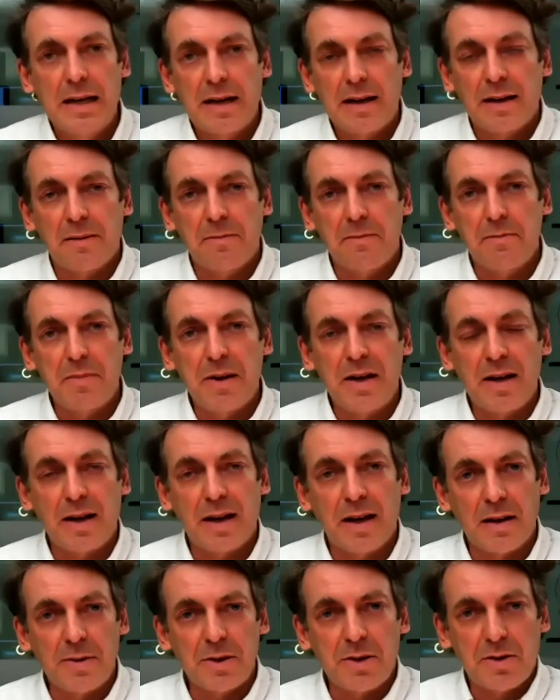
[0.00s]
and being
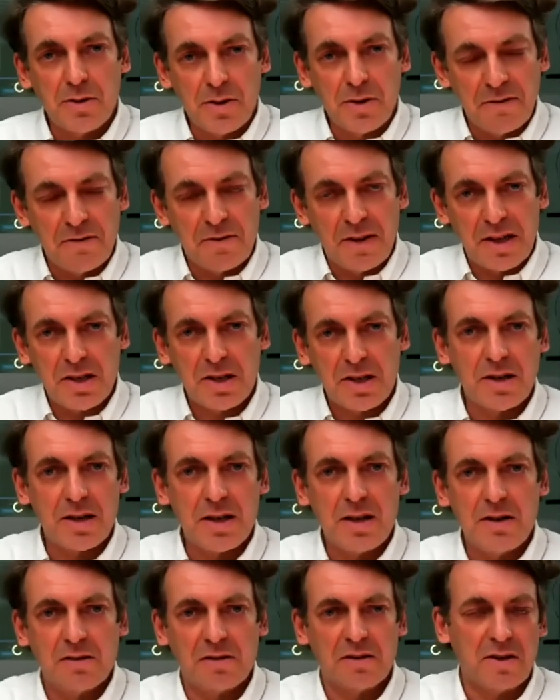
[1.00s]
able to invest
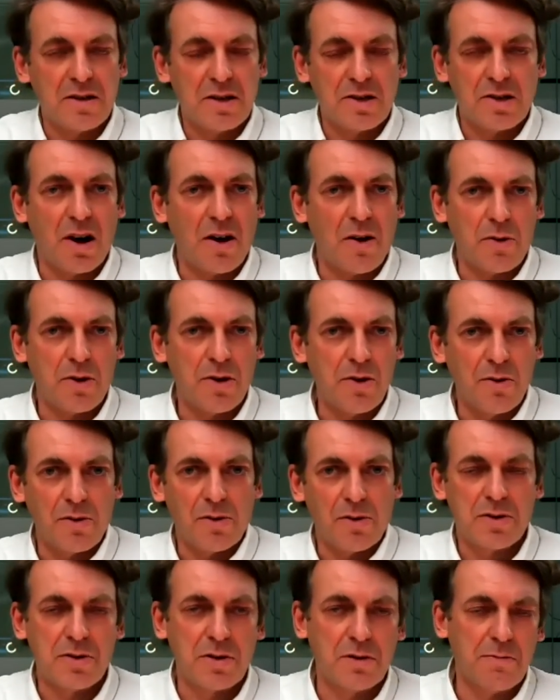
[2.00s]
into the digital
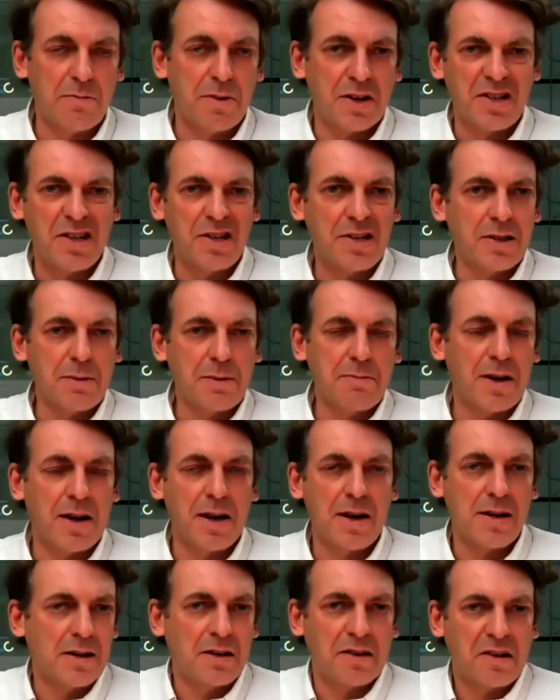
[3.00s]
euro to
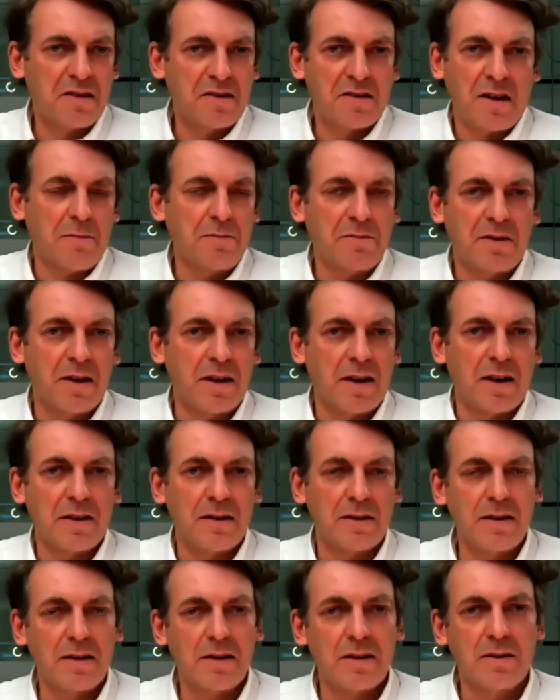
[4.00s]
participate in something,
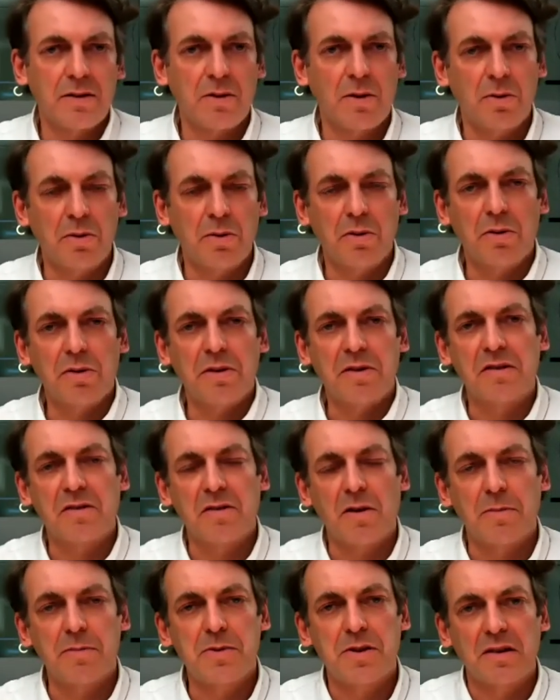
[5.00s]
and all these
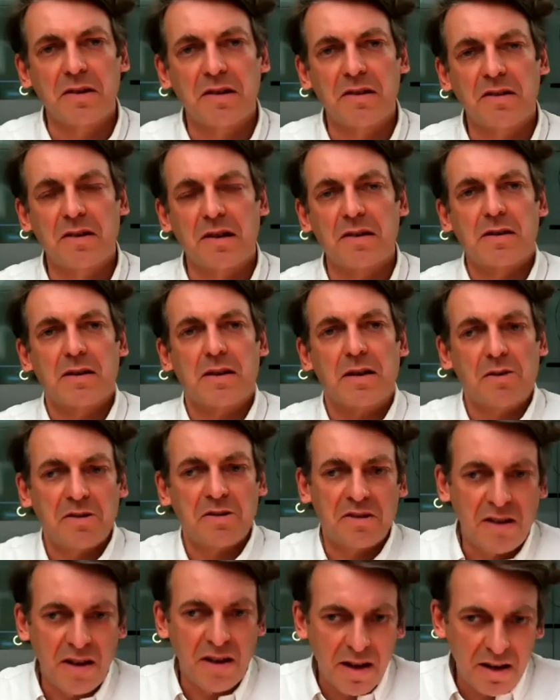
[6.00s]
options that you
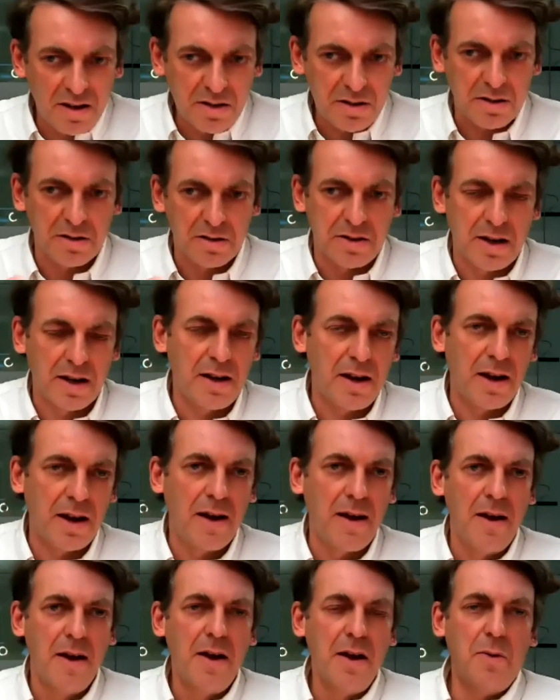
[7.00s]
see
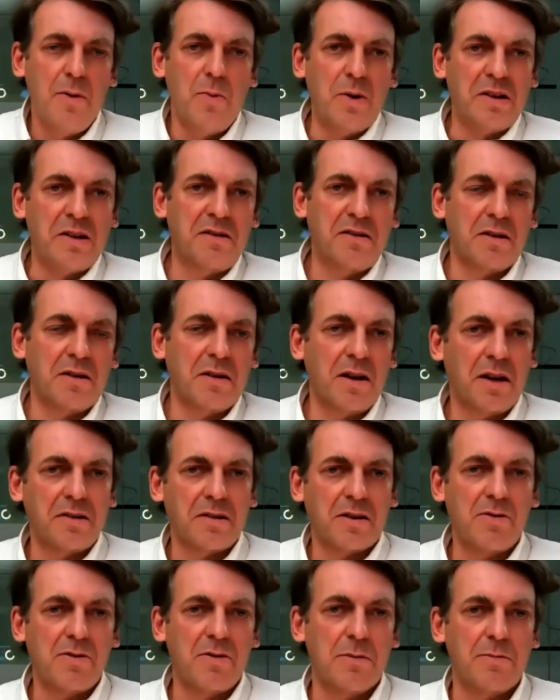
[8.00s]
today with
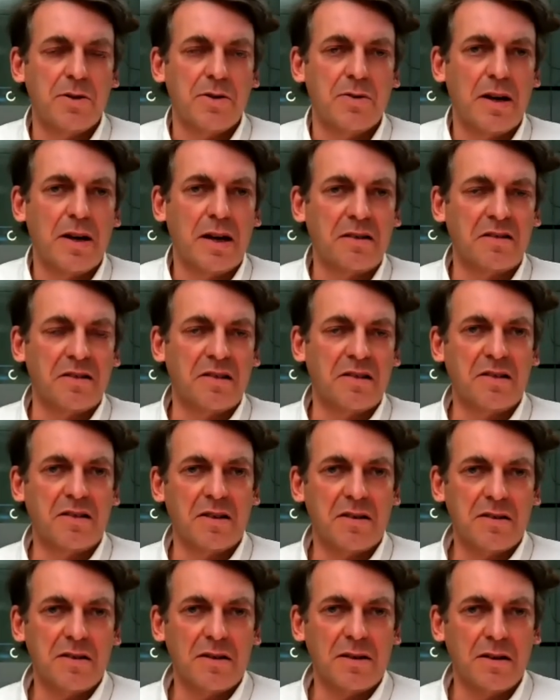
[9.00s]
other crypto assets
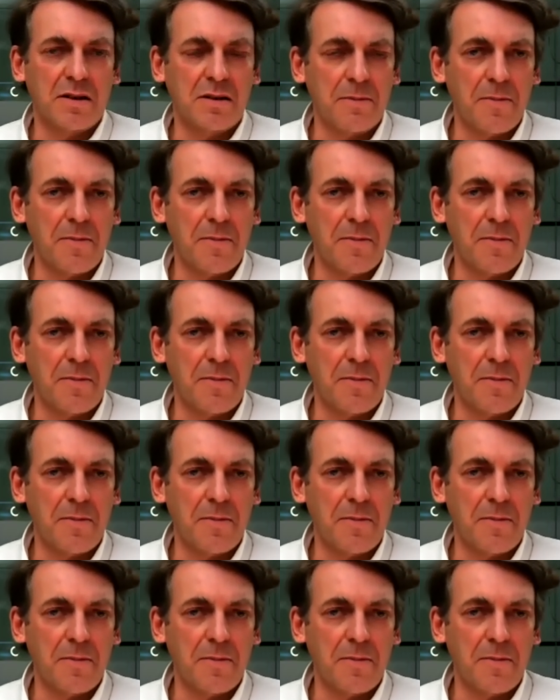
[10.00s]
that are